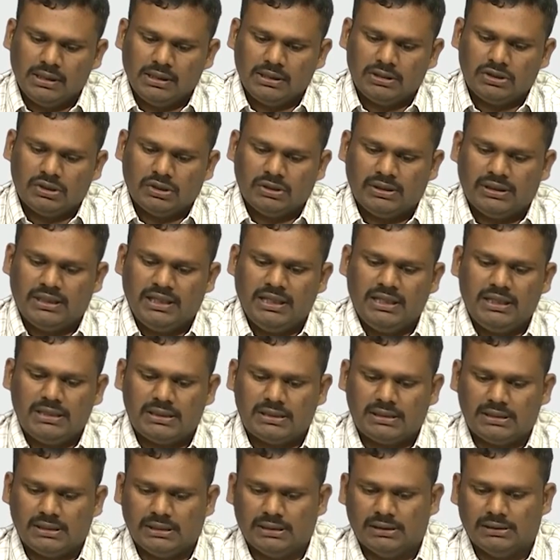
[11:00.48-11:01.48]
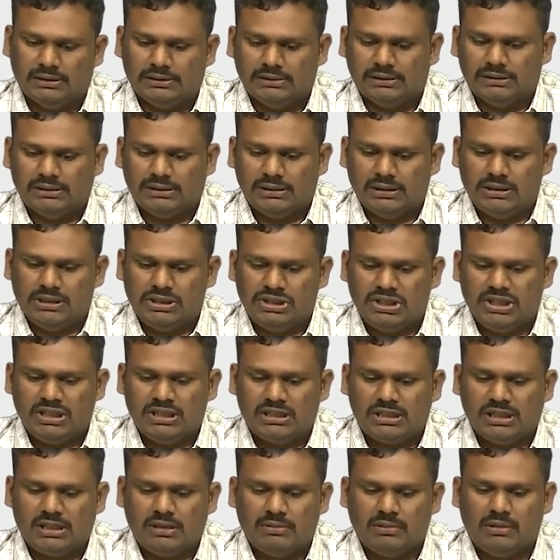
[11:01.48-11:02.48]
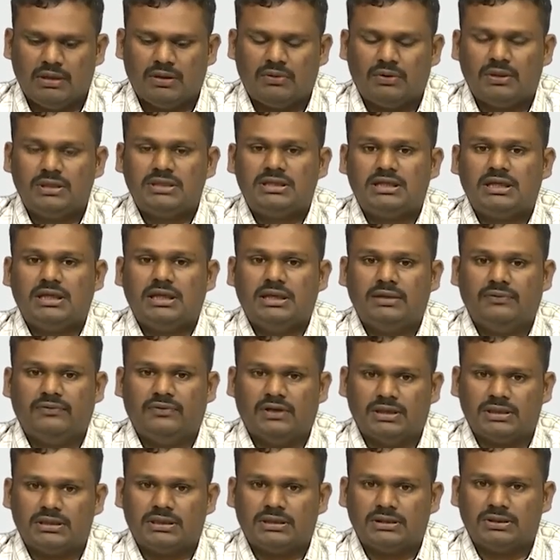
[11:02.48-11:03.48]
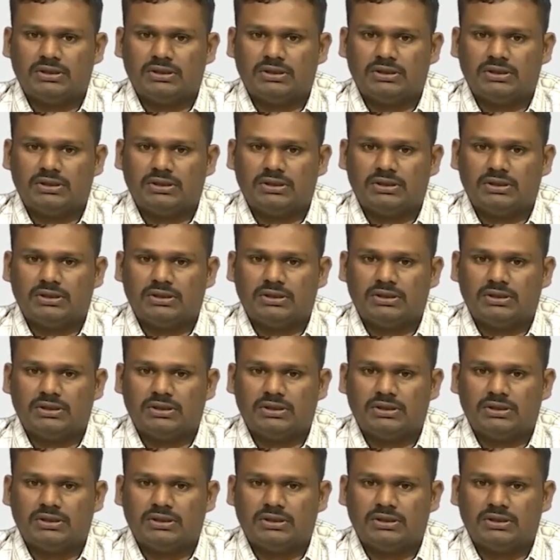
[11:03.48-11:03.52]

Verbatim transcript: So, these G sigma 1 G inverse,